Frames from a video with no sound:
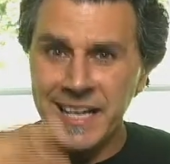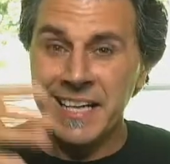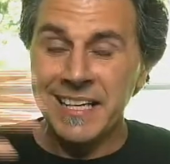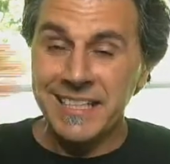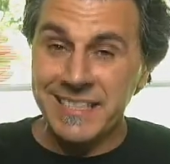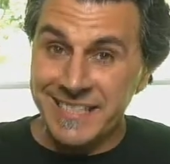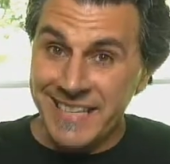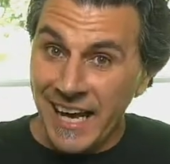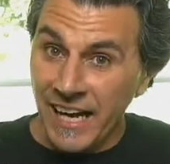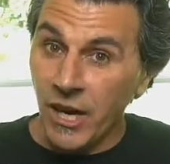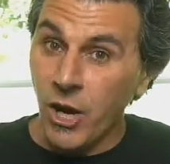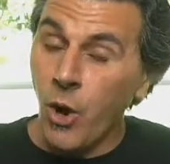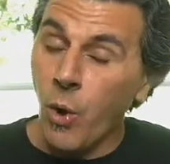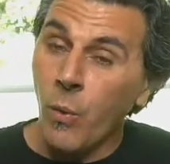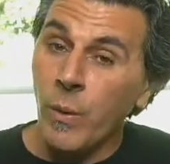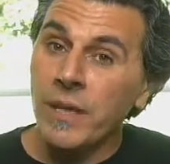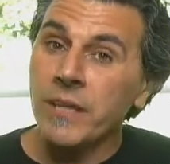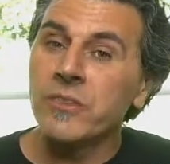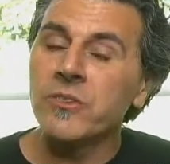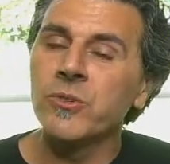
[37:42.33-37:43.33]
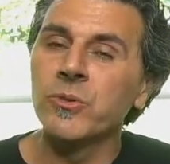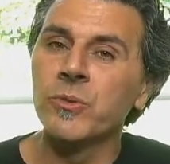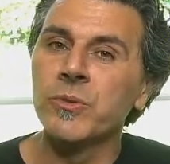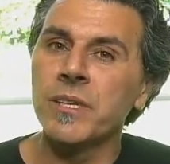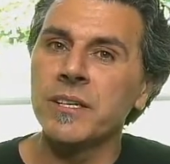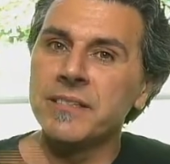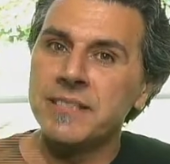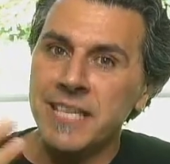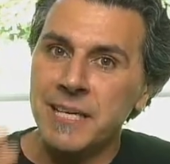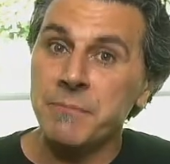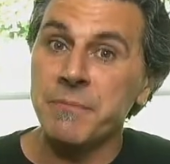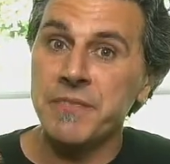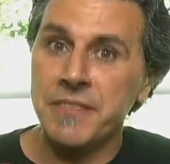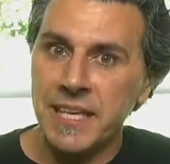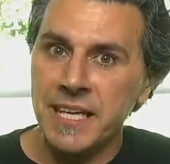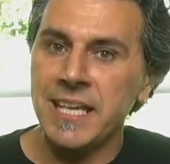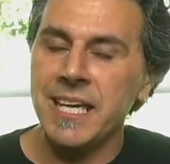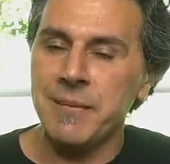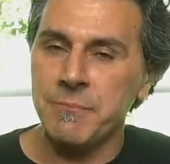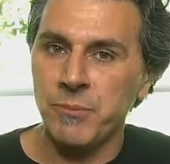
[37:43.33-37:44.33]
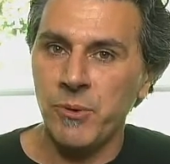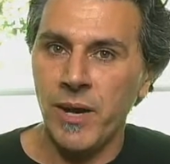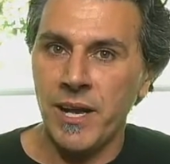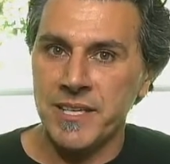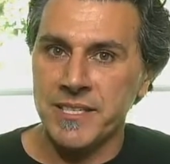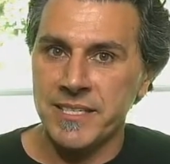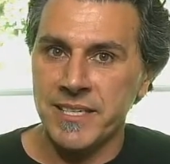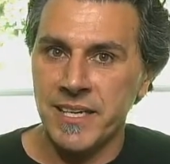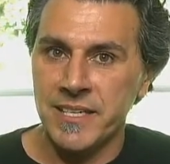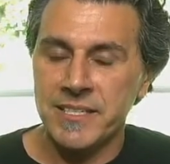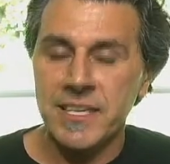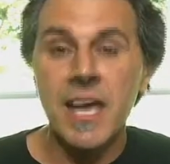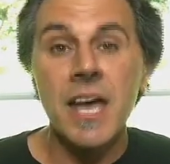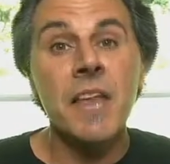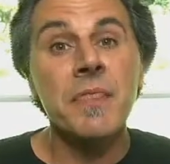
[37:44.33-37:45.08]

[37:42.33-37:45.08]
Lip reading: It's not going through the deep thinking process